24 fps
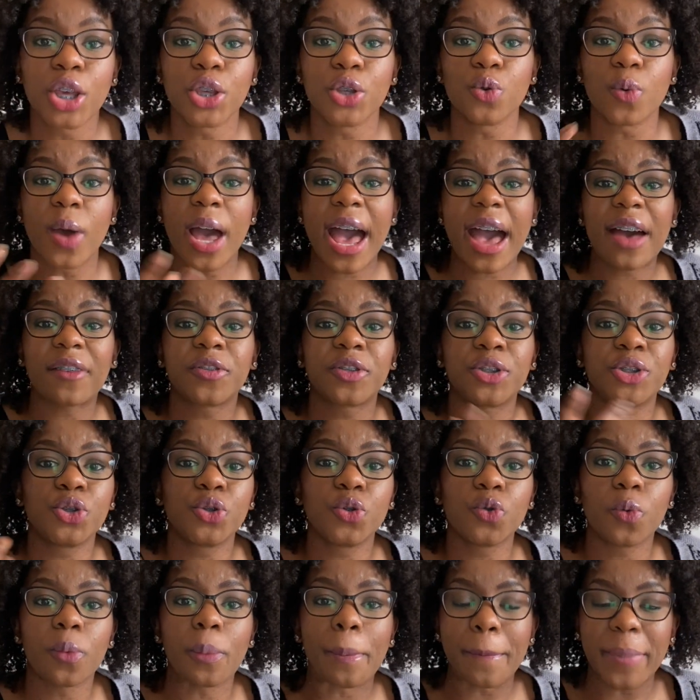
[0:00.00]
you have
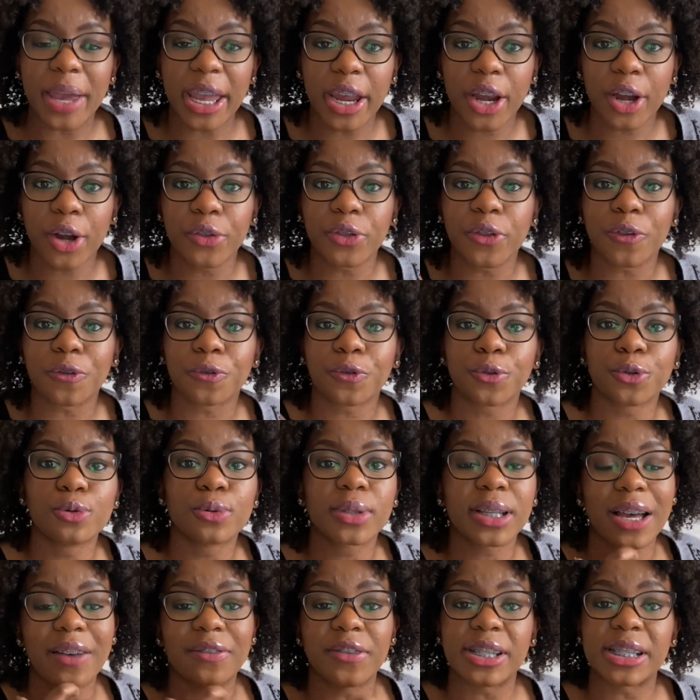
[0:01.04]
to bear the
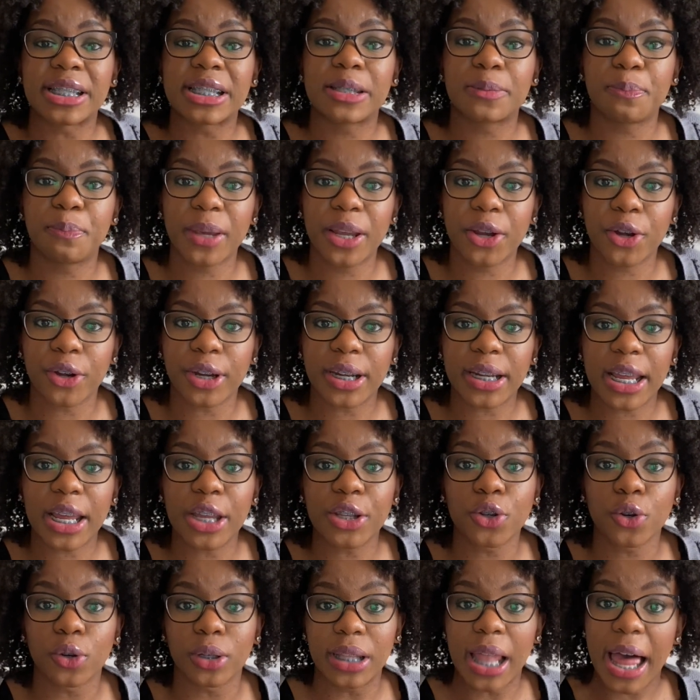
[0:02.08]
fruit of the spirit
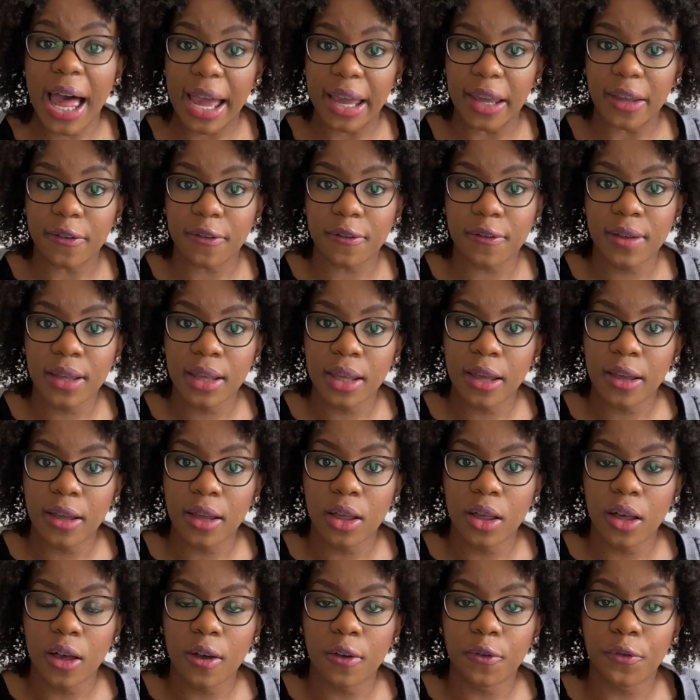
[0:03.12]
in your life
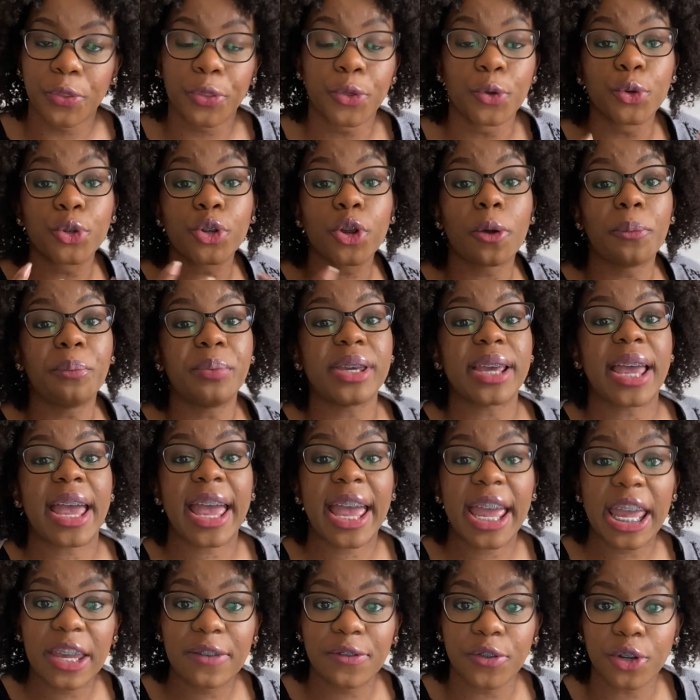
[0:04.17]
through your
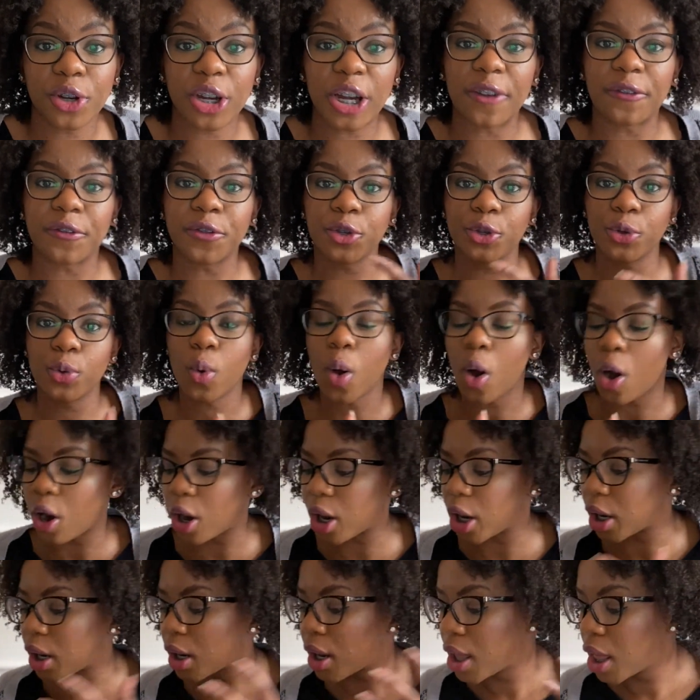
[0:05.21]
behavior if you
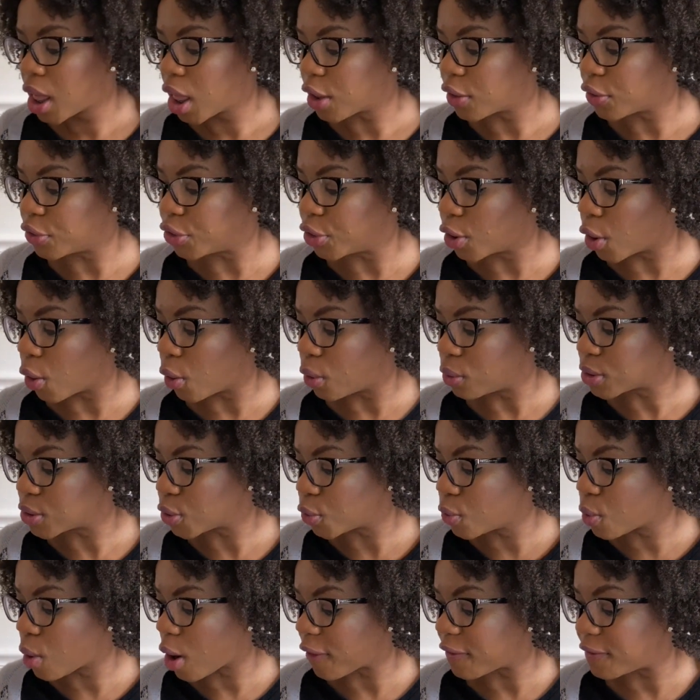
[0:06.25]
are those
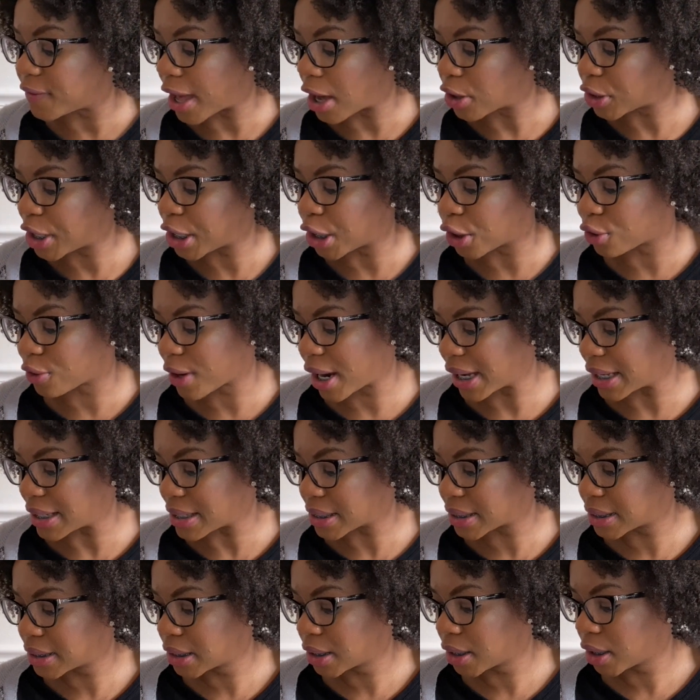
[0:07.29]
who are found in
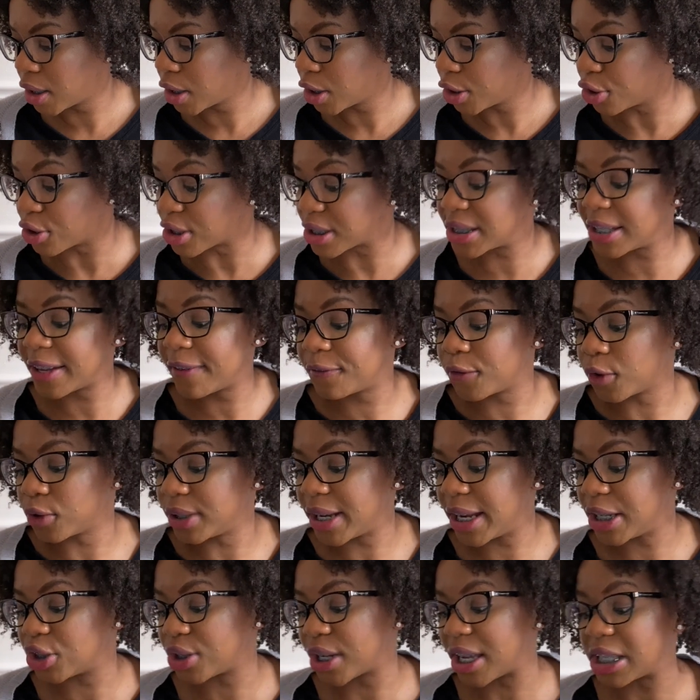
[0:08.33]
christ your sinful
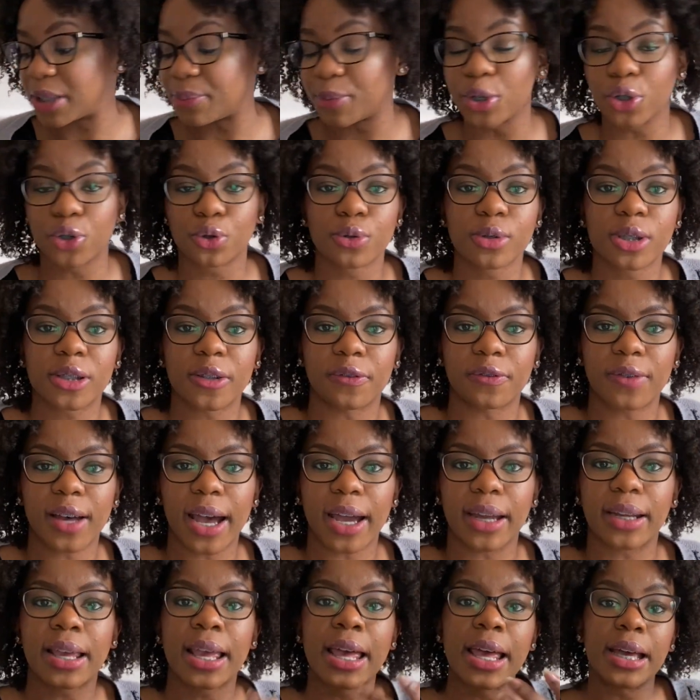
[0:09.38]
nature has been
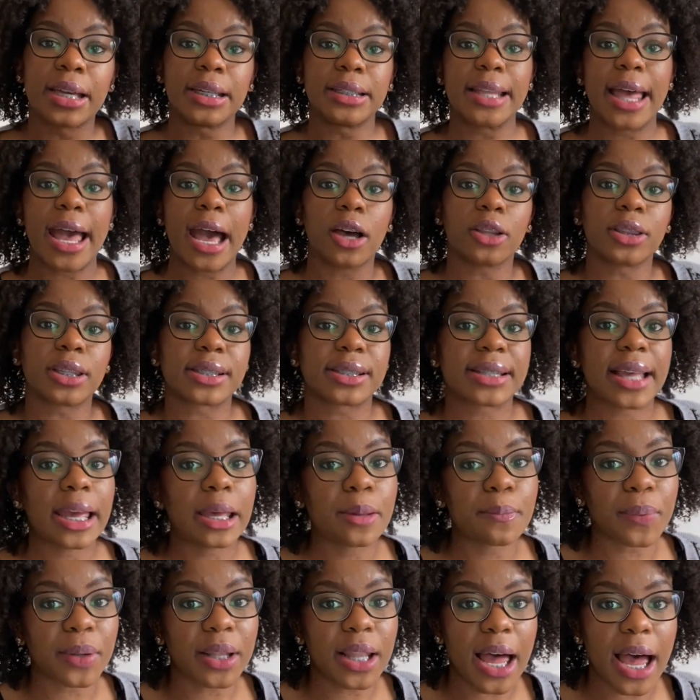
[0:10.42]
crucified. Now, does that
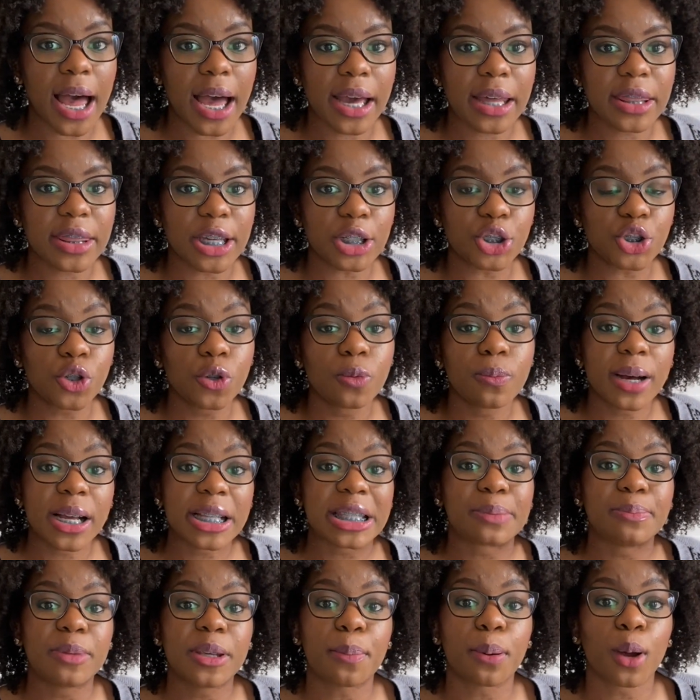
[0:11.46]
imply that you
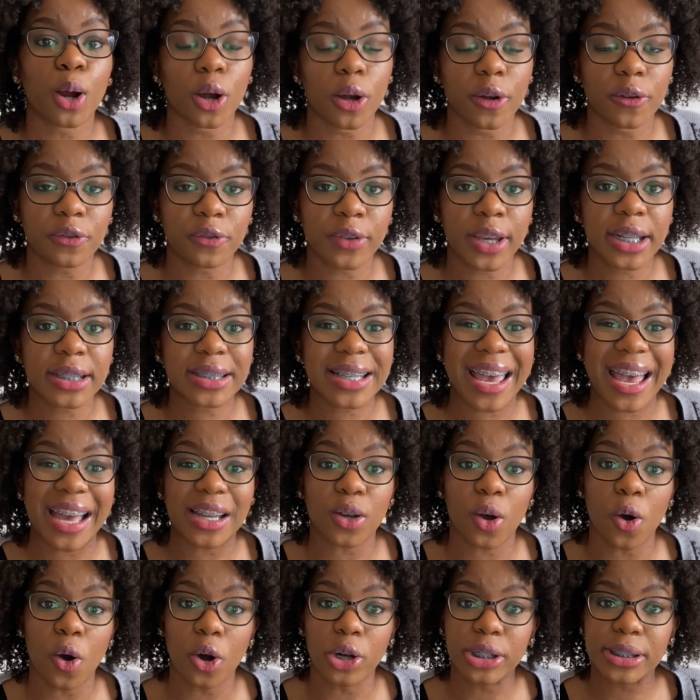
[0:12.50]
must be perfect
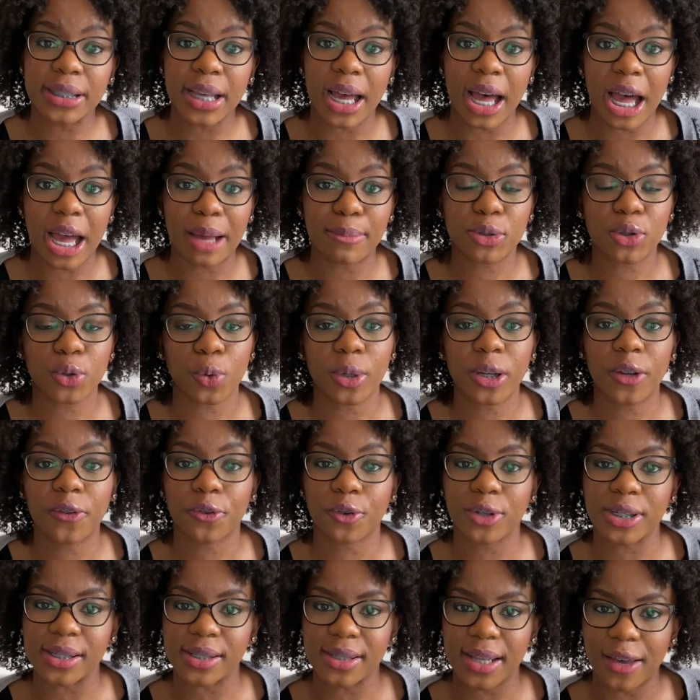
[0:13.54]
at all times
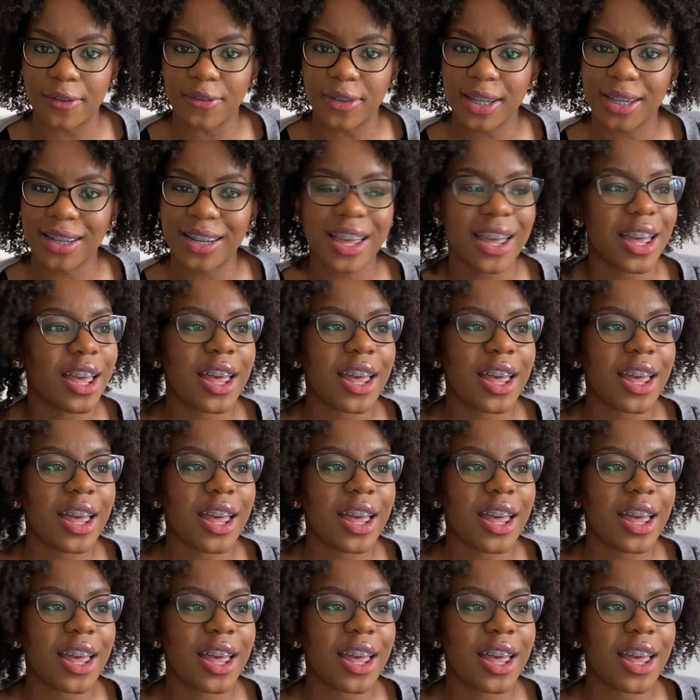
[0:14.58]
24 7?